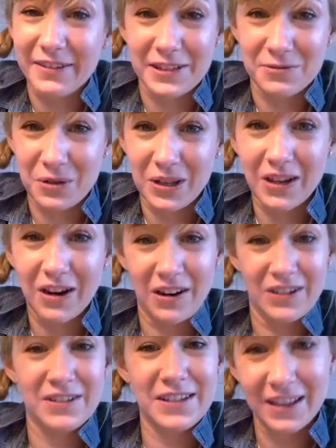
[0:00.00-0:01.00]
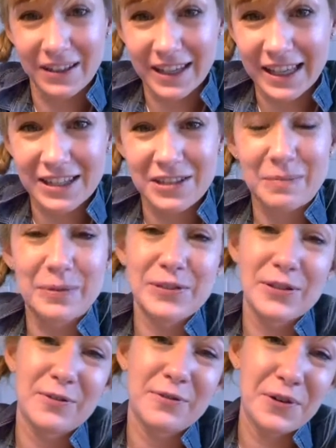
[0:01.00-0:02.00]
and it's really hard to tell a kid to put
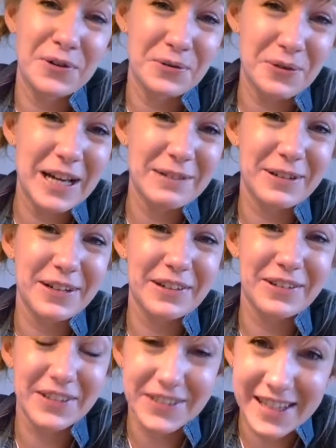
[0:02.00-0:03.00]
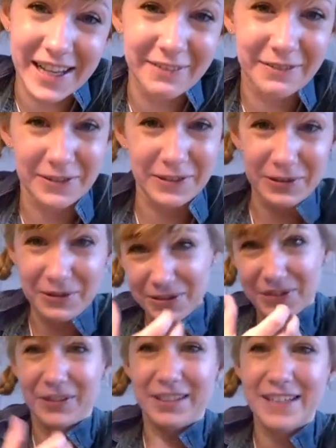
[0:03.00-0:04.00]
your phone away when you're yourself glued
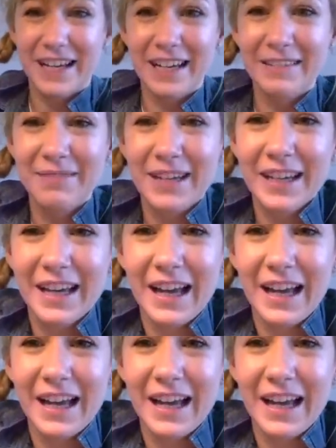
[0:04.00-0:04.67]
all the time